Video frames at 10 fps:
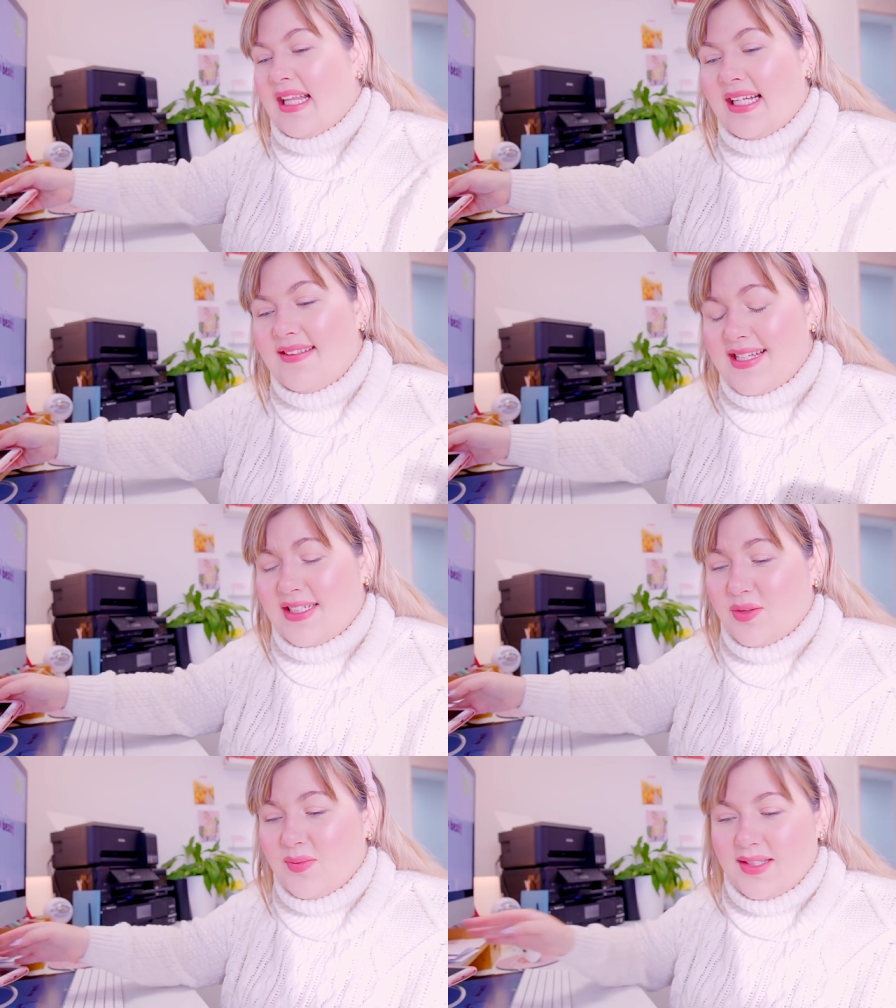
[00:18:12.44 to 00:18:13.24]
Like I said,
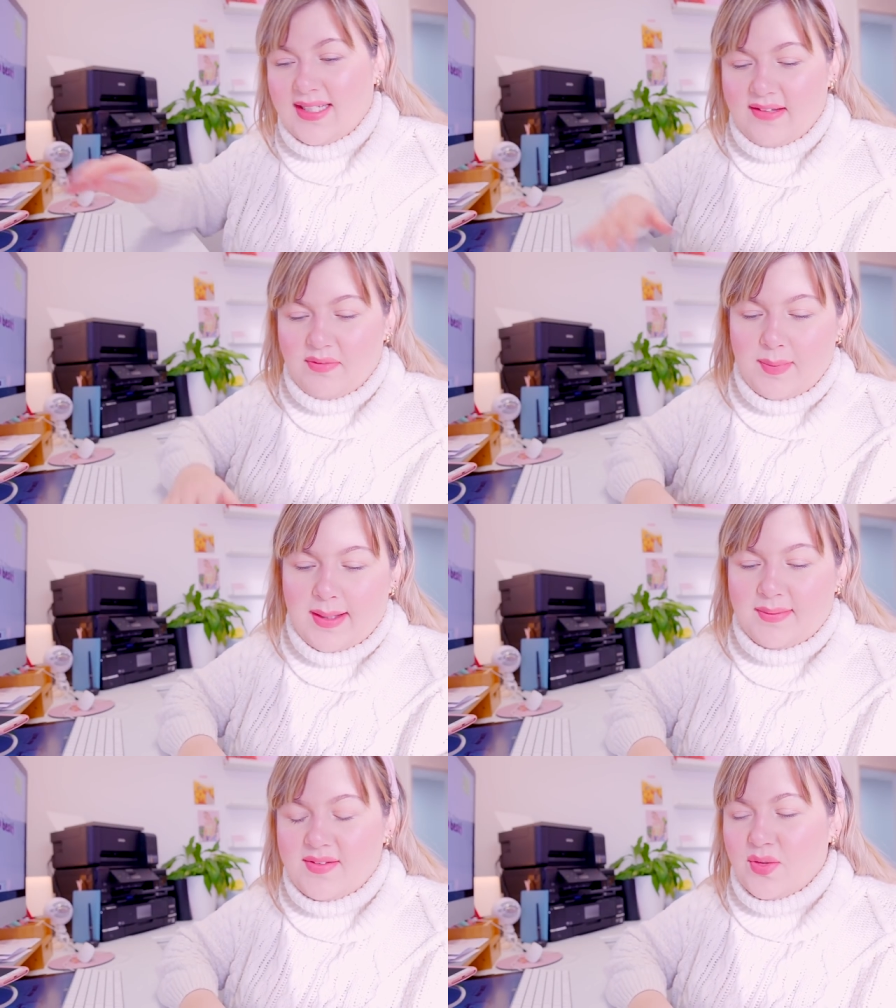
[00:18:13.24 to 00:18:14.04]
I don't want the navy
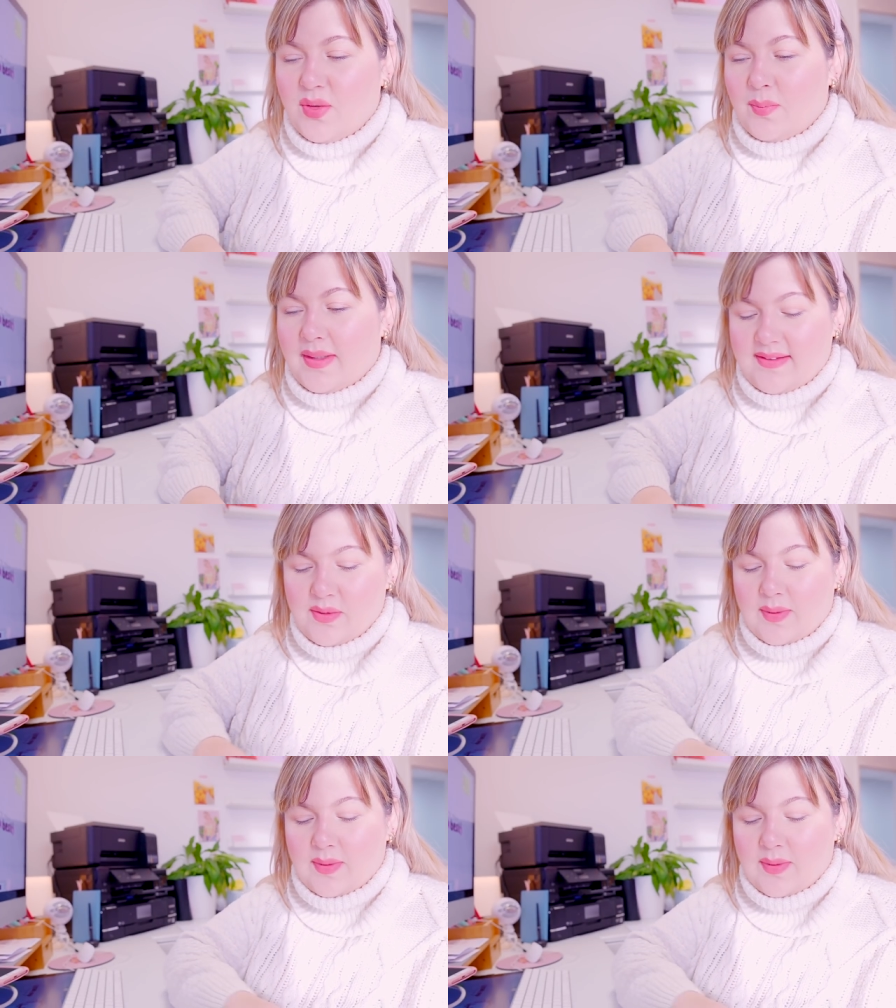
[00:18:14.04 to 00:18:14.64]
paper to go to waste.